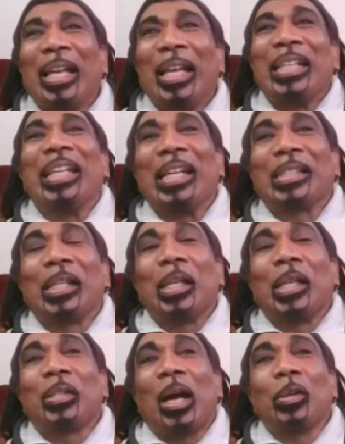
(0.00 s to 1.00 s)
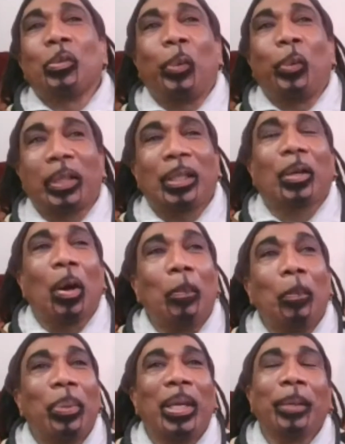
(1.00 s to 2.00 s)
Nice. Yes, so I was with the
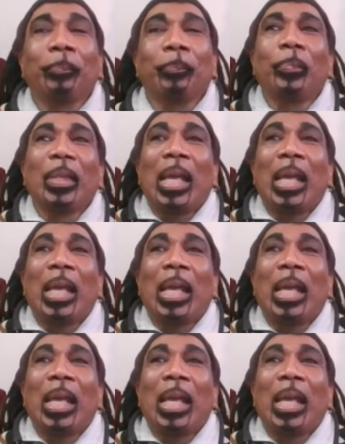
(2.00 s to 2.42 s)
company.